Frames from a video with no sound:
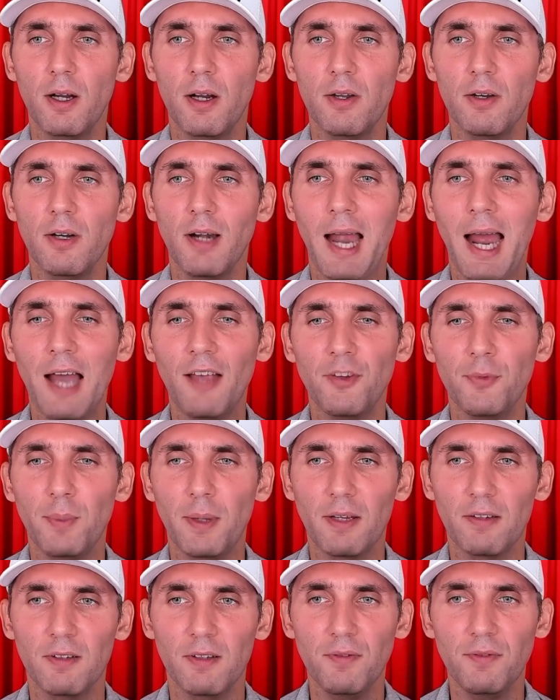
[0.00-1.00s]
about other
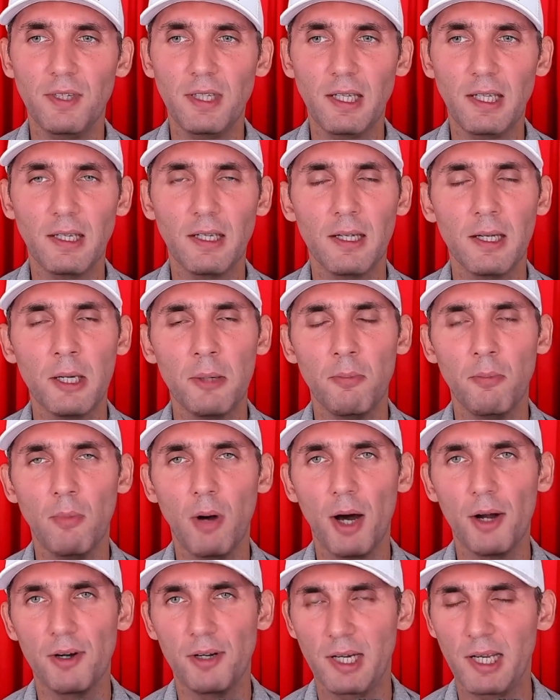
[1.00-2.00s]
aspects of the
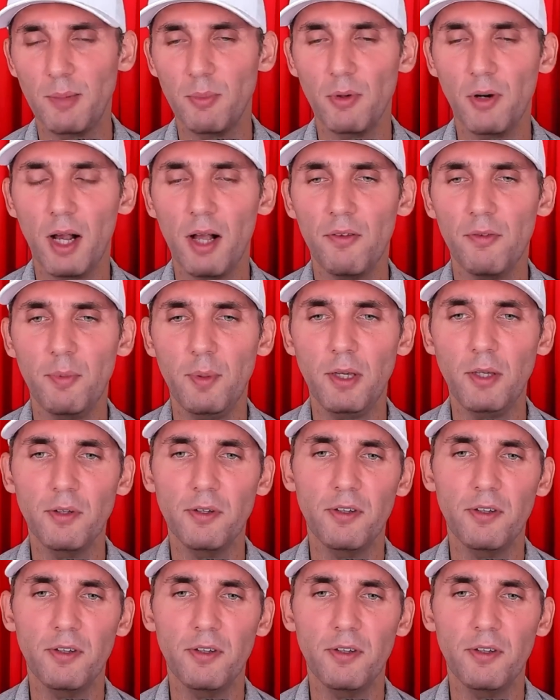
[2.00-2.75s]
modern Hebrew alphabet,